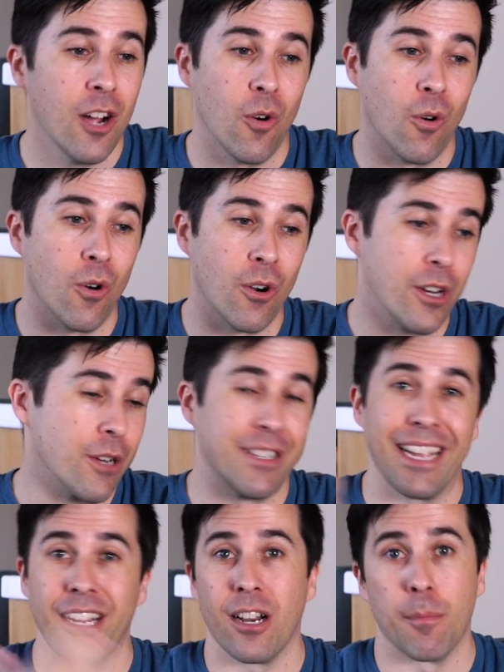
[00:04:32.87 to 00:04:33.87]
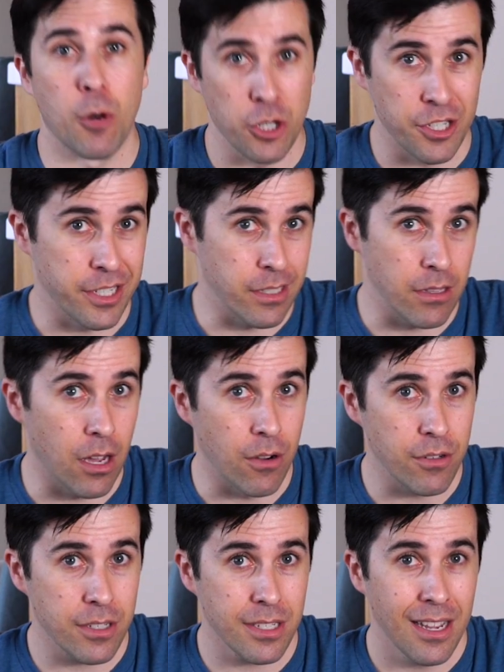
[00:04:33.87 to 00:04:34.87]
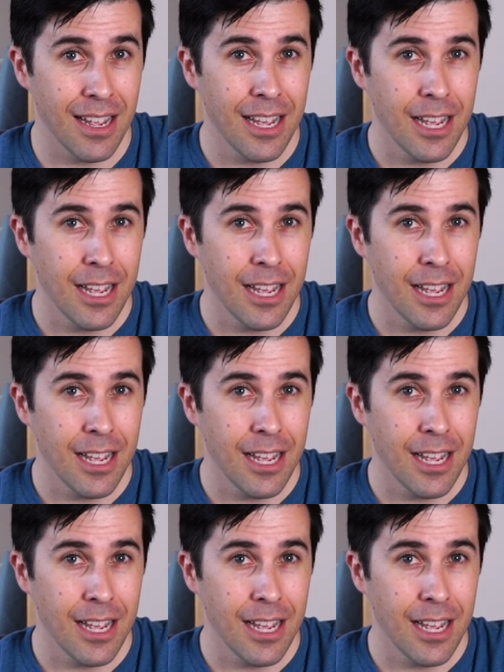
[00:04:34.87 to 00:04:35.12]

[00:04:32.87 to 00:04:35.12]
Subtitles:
or taking on emergency loans.